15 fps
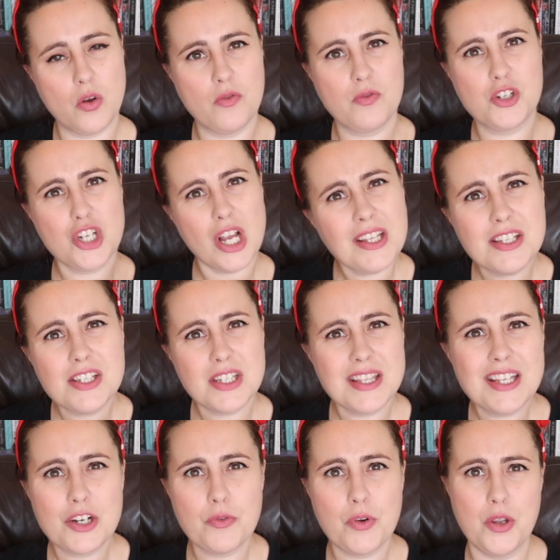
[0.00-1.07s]
sort of shunned
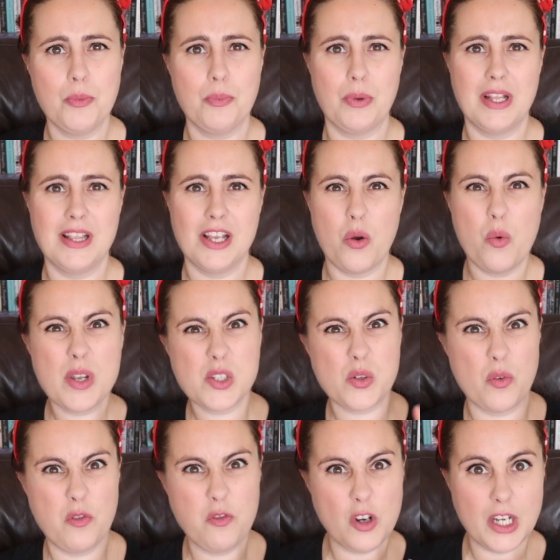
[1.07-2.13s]
in the group and that always
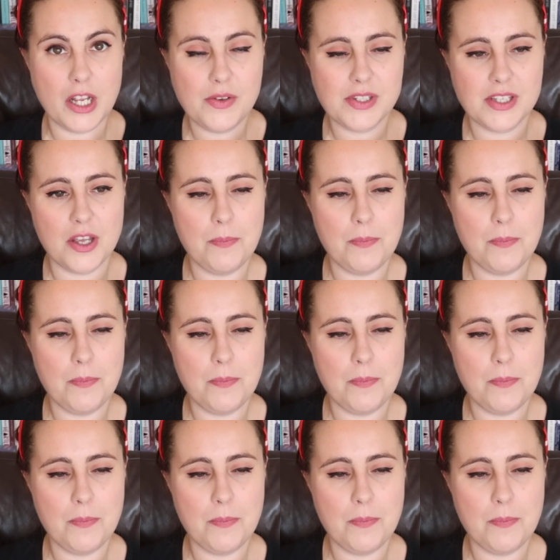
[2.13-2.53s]
sort of follows